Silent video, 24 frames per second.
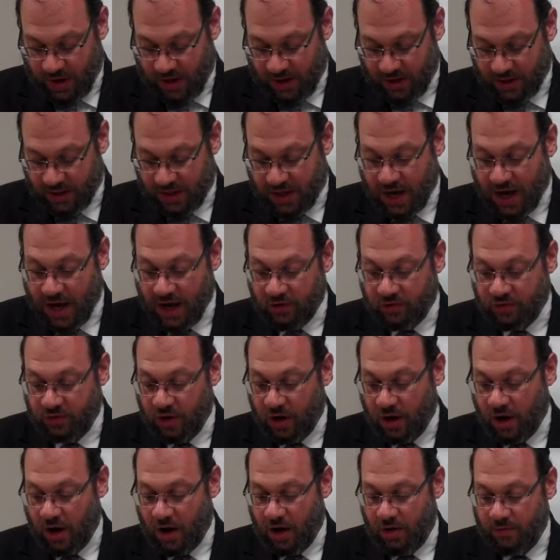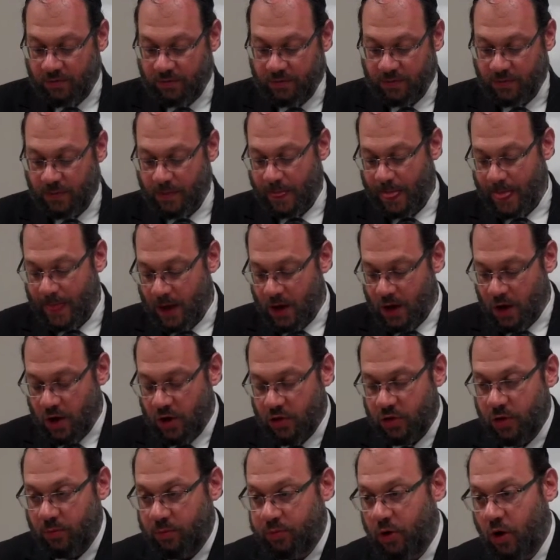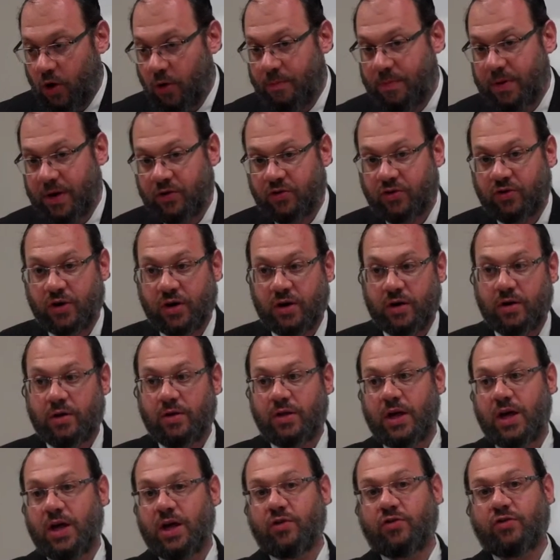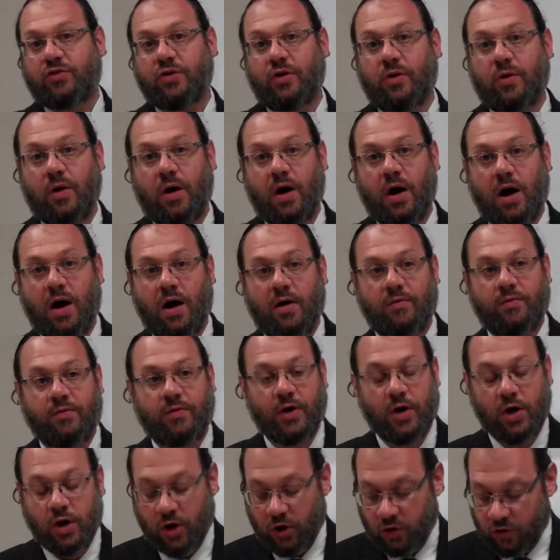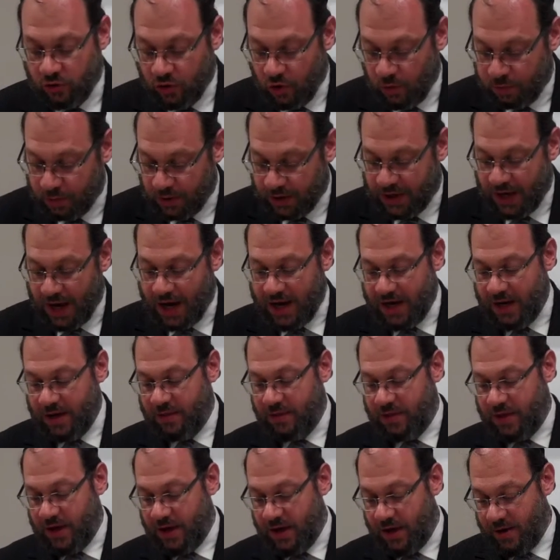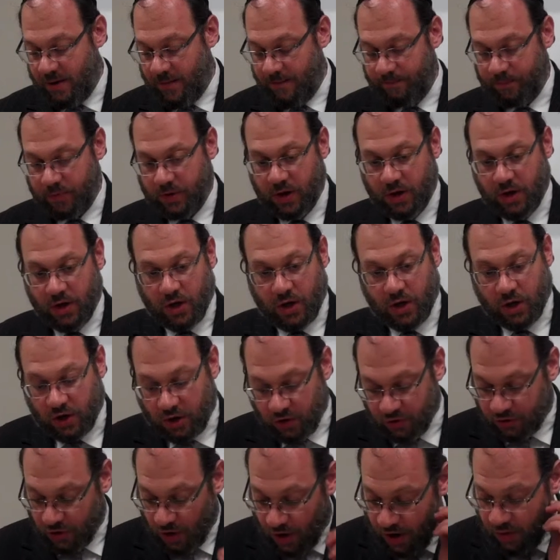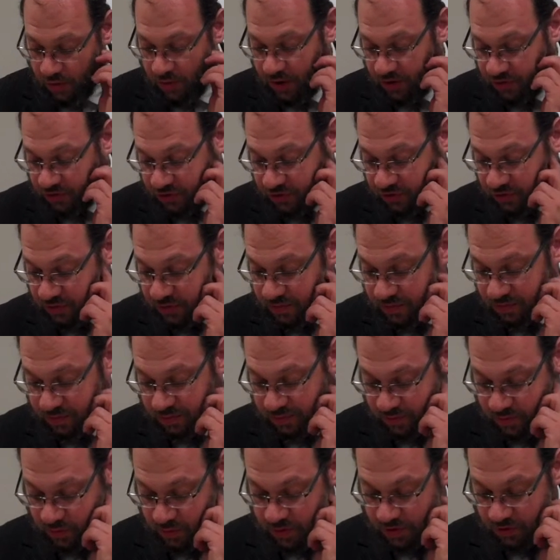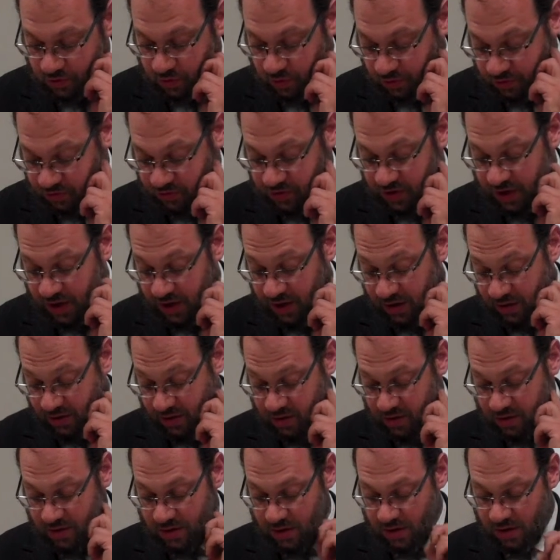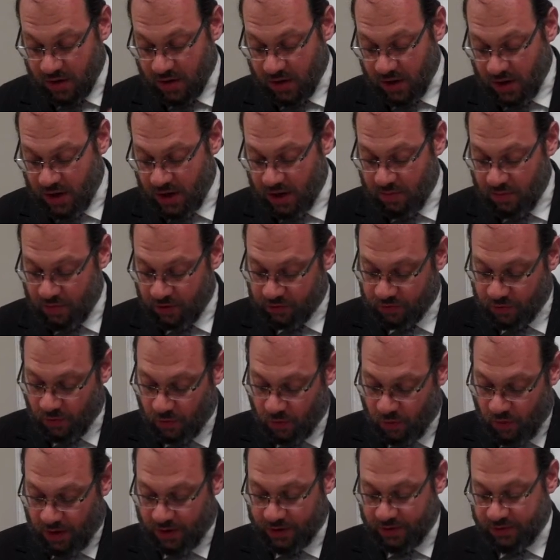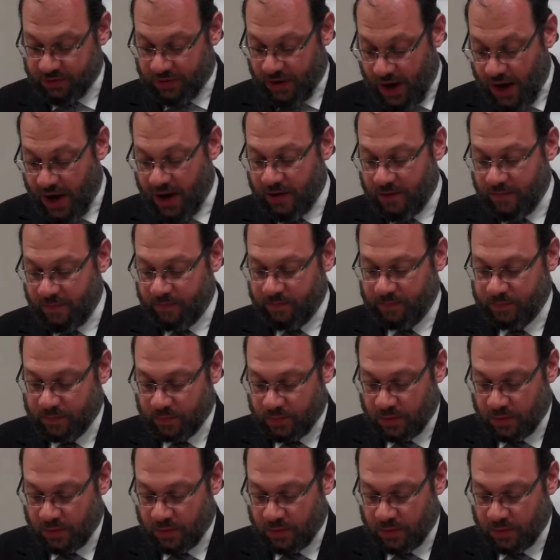down in the case of the prohibition, the isser of duplicating the ketairis, which we'll see in Mitzvah 110.